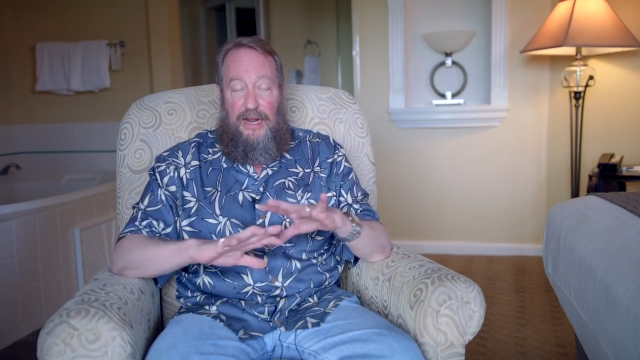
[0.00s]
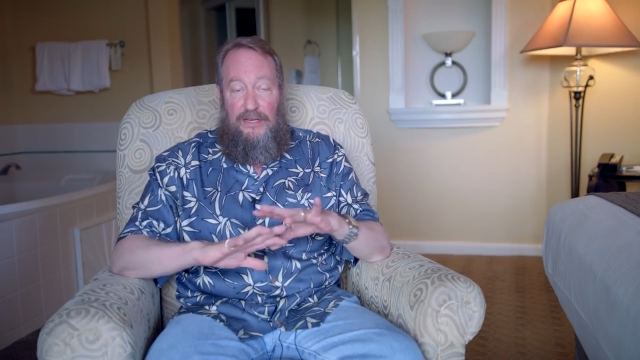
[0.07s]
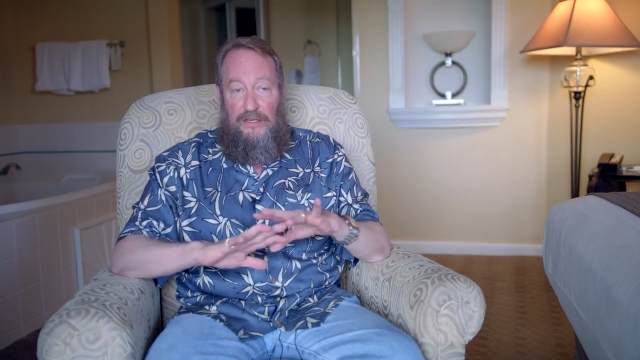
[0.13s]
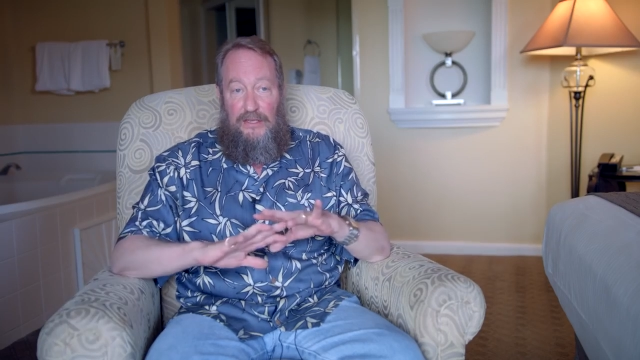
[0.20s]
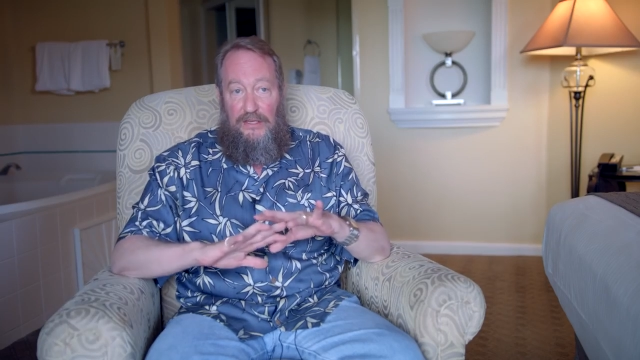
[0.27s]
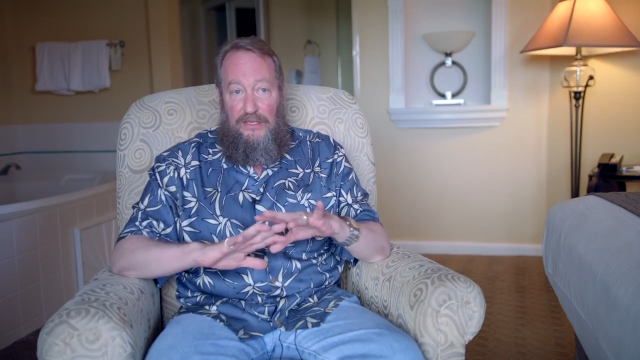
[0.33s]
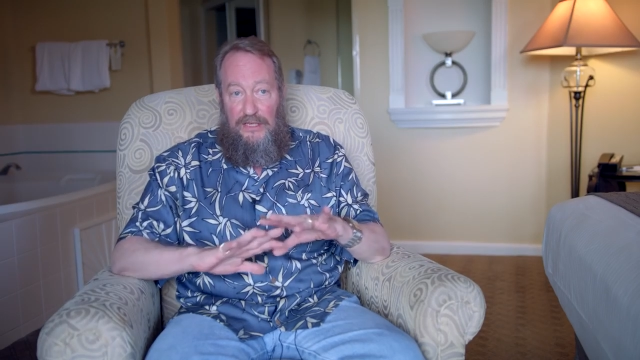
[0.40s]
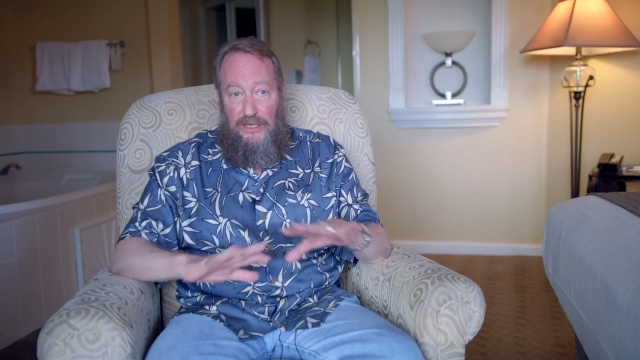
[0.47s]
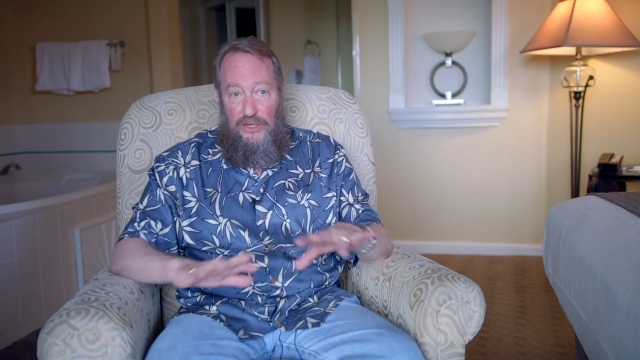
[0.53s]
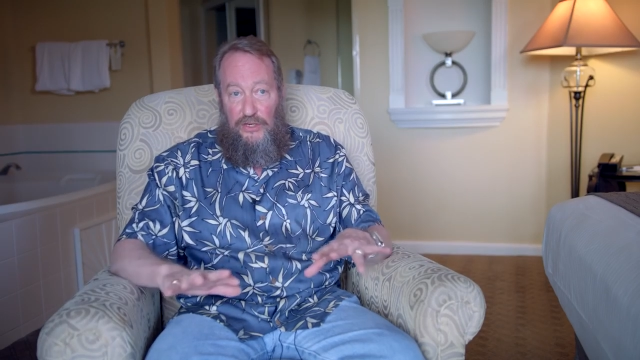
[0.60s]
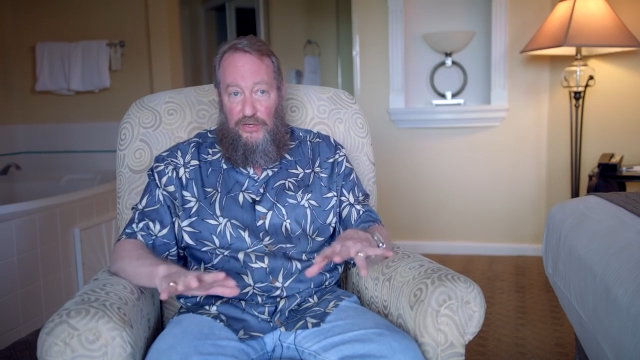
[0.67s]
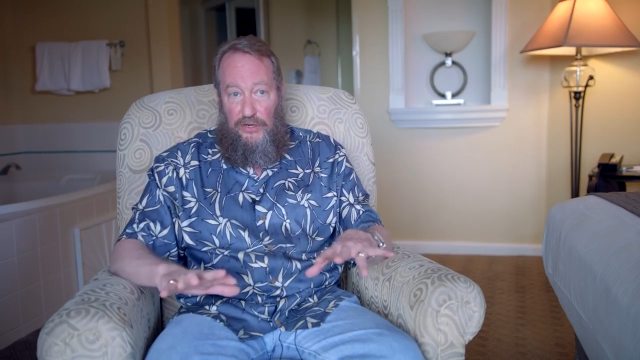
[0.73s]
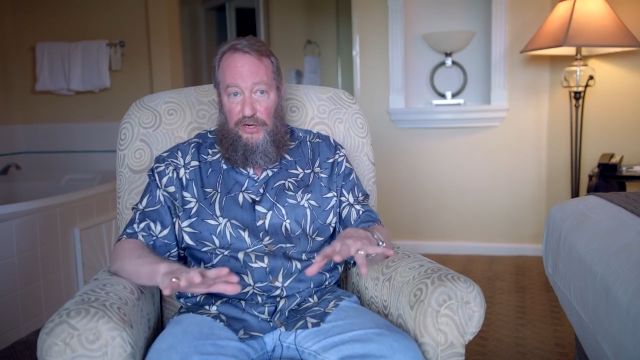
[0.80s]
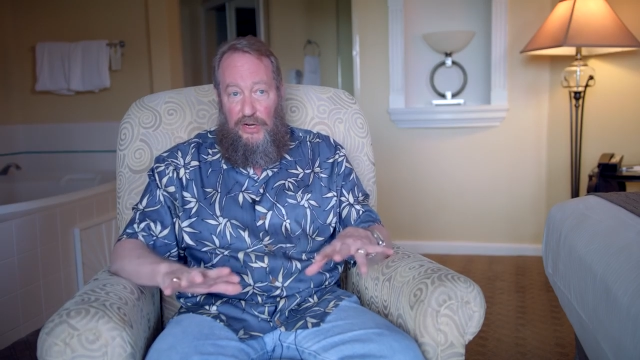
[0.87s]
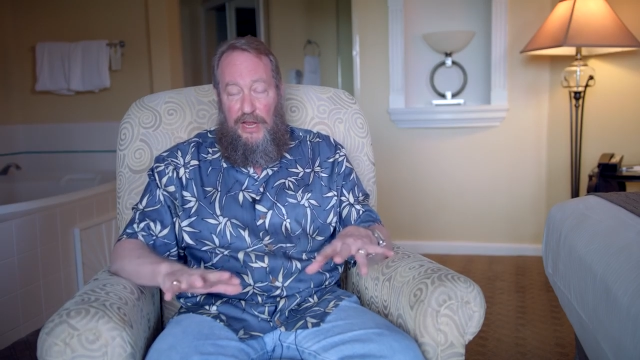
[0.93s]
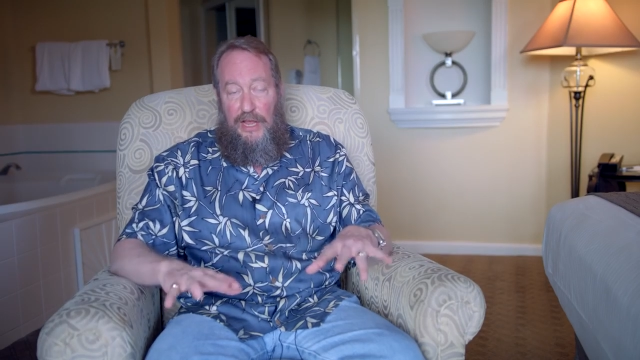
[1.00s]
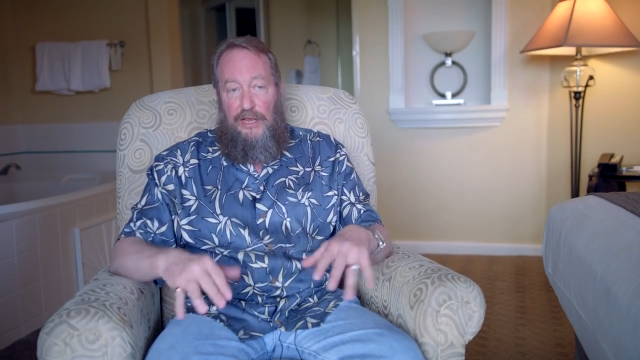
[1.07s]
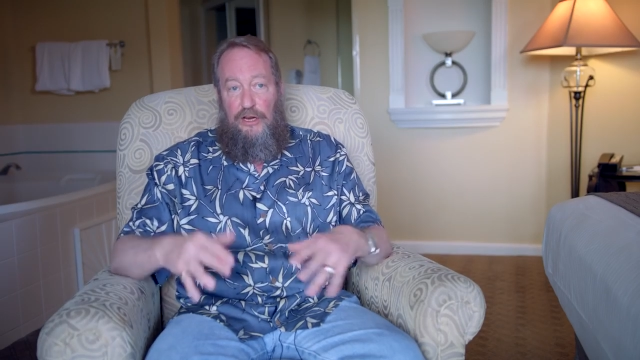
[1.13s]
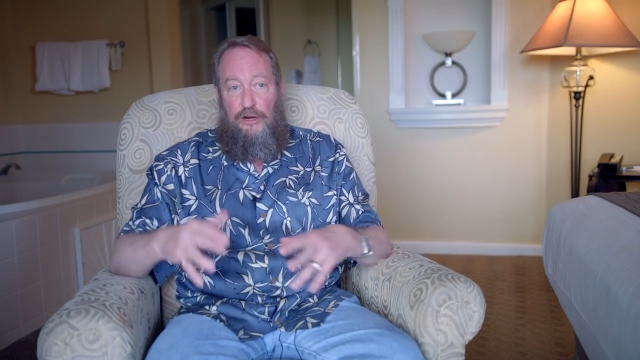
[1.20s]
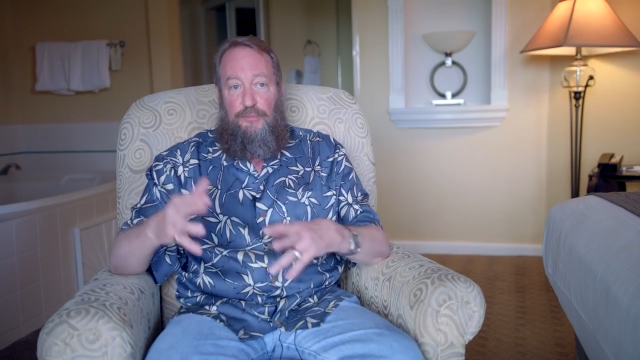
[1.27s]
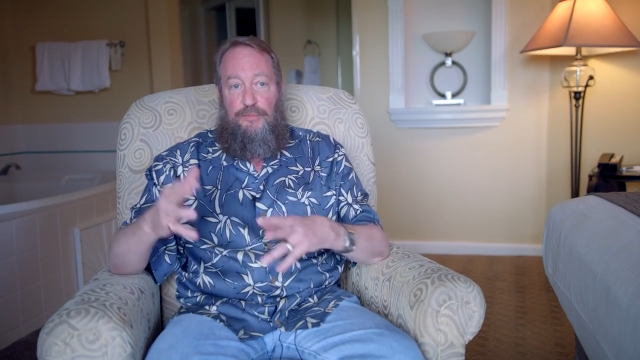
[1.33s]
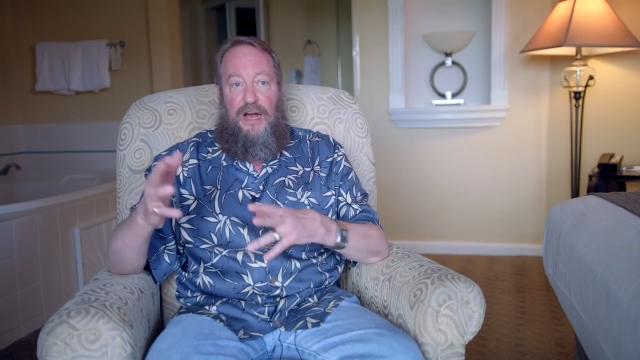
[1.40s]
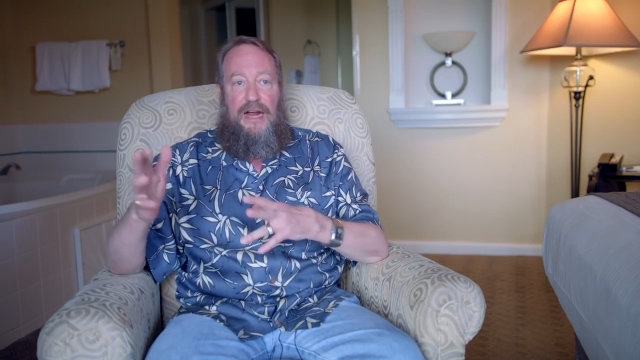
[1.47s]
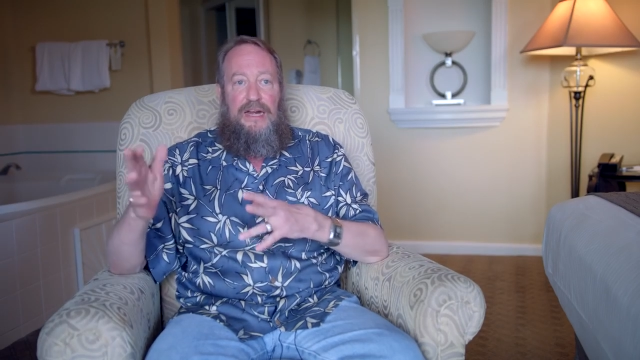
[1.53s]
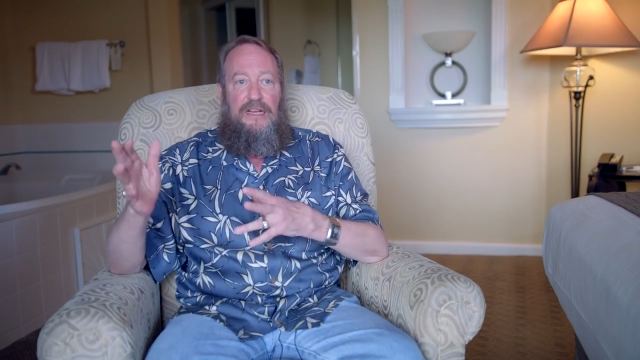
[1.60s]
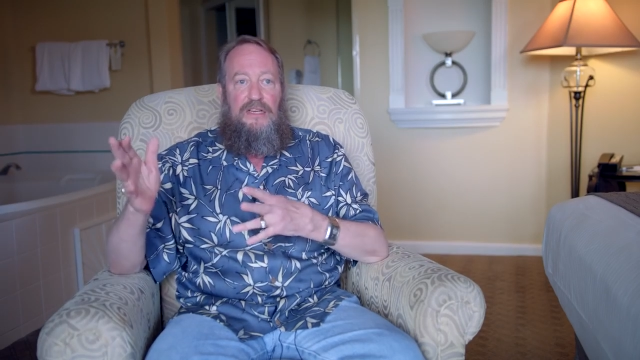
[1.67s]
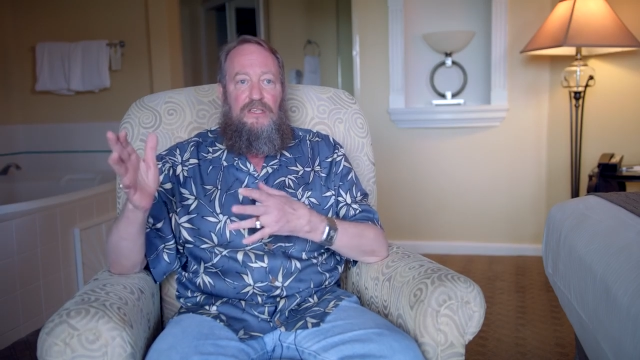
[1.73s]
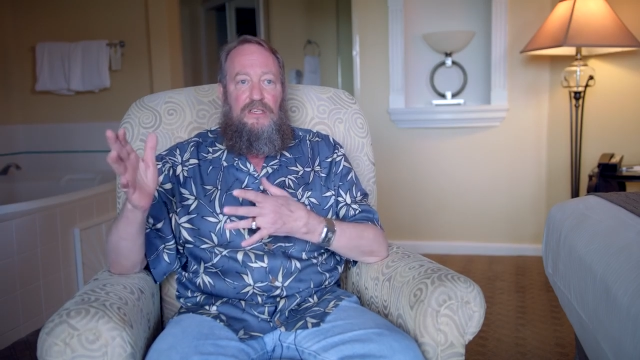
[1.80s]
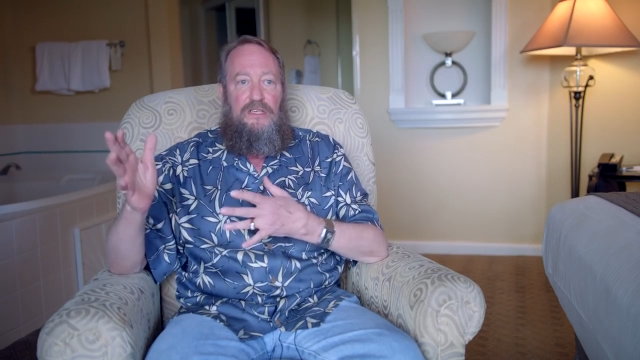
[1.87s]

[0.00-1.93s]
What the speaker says: has a seizure, your body is